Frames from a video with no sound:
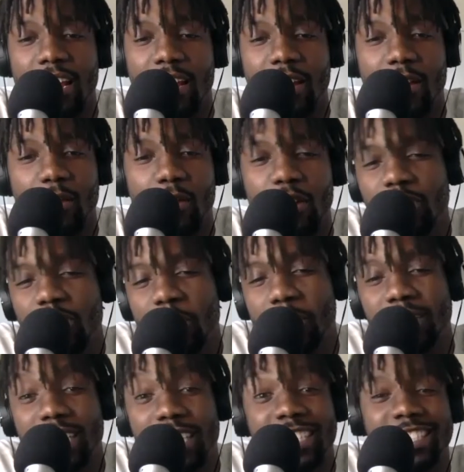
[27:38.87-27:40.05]
when you're in a
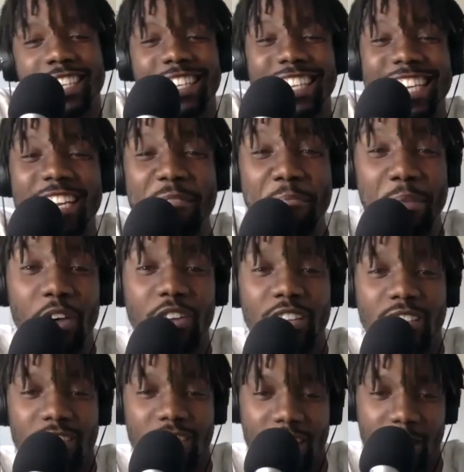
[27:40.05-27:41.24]
position to lead
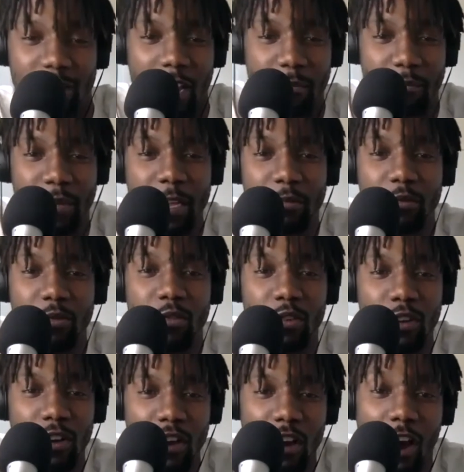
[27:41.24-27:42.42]
millions and, and people
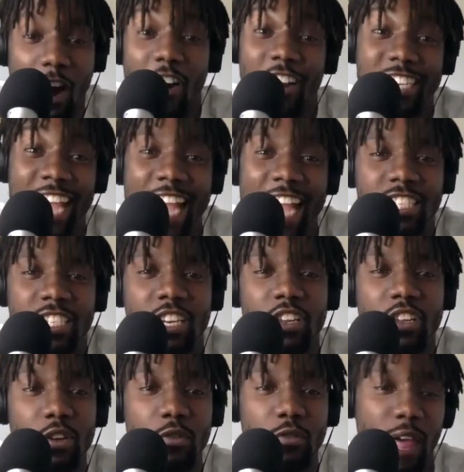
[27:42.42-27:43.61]
are attached to
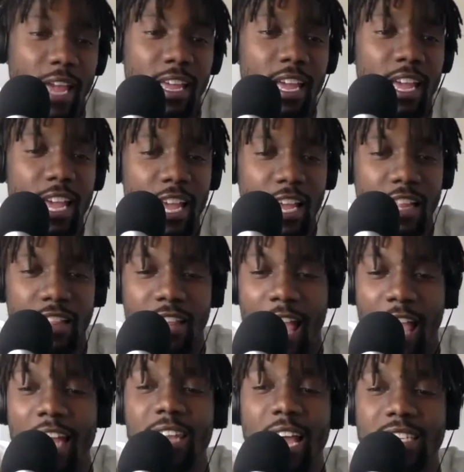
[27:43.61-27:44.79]
you, like the
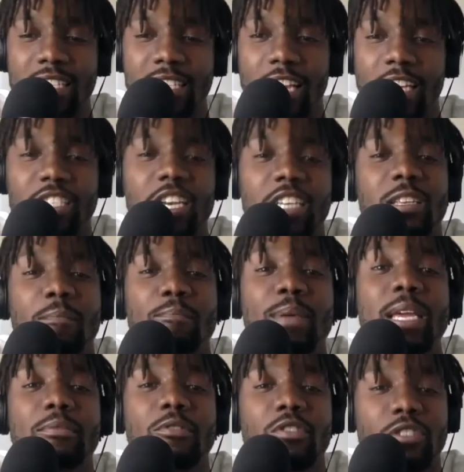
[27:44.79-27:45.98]
headlines say Justin
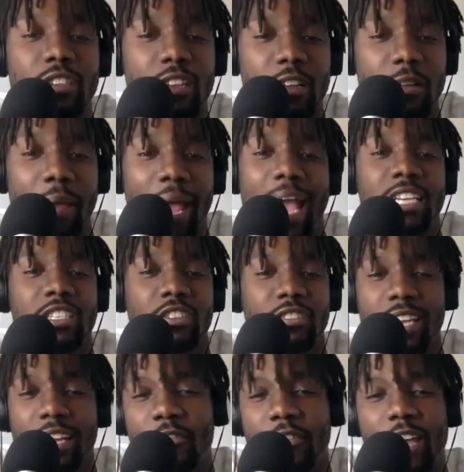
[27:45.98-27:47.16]
Bieber's pastors, like,
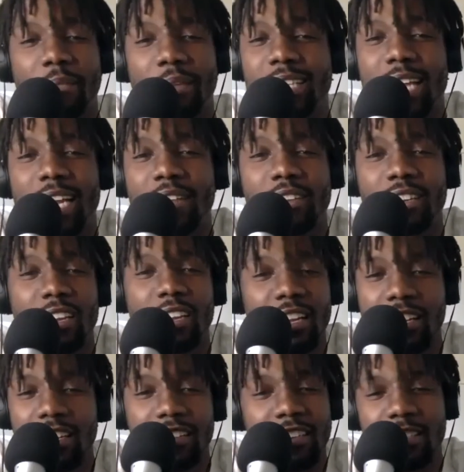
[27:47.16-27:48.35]
fam, he's not even
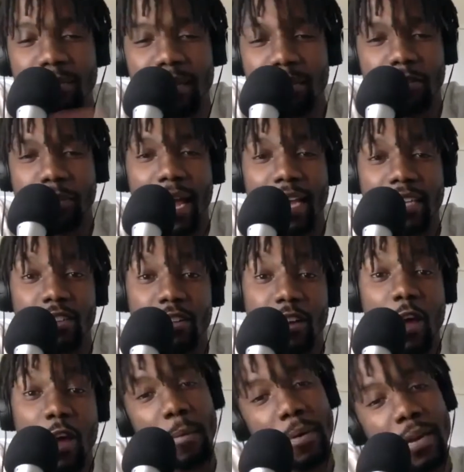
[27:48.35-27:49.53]
Justin Bieber's pastor,
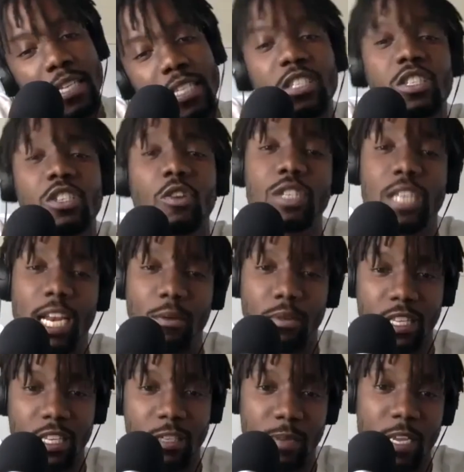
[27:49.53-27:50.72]
but because he's associated with these
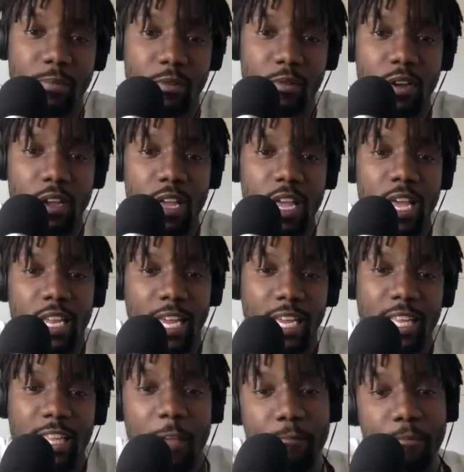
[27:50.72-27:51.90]
people, like they
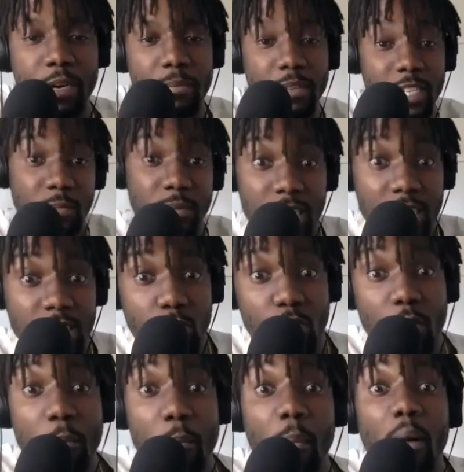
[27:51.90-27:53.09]
put him in this position where
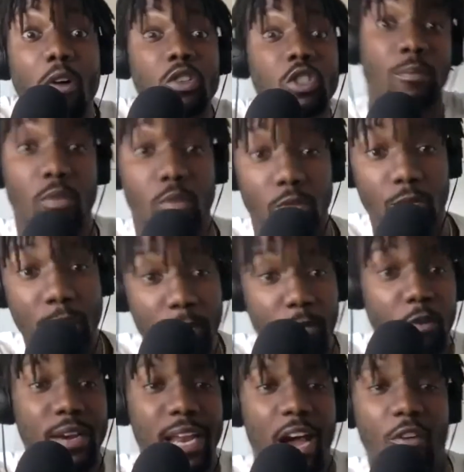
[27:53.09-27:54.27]
multiple people
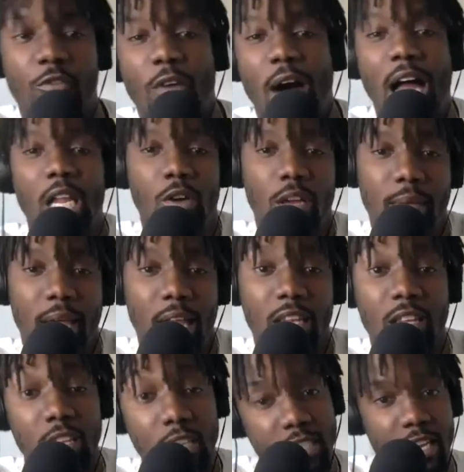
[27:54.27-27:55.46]
now follow him and look
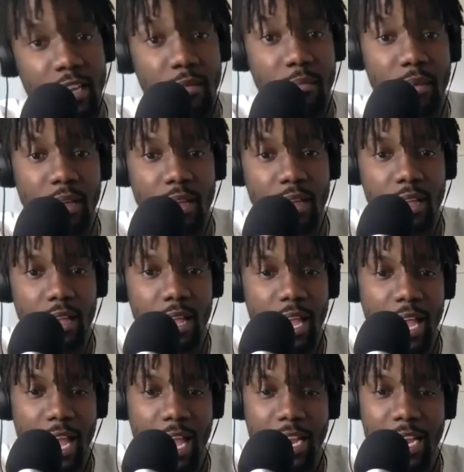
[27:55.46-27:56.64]
to him.
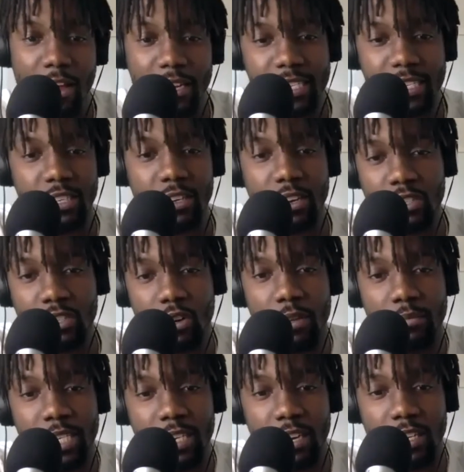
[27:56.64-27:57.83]
And now I just saw him
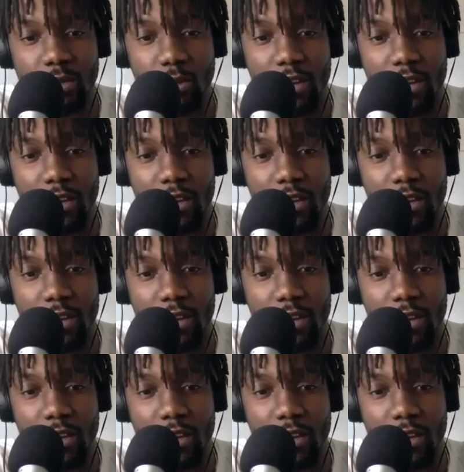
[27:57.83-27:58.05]
cheat on his wife.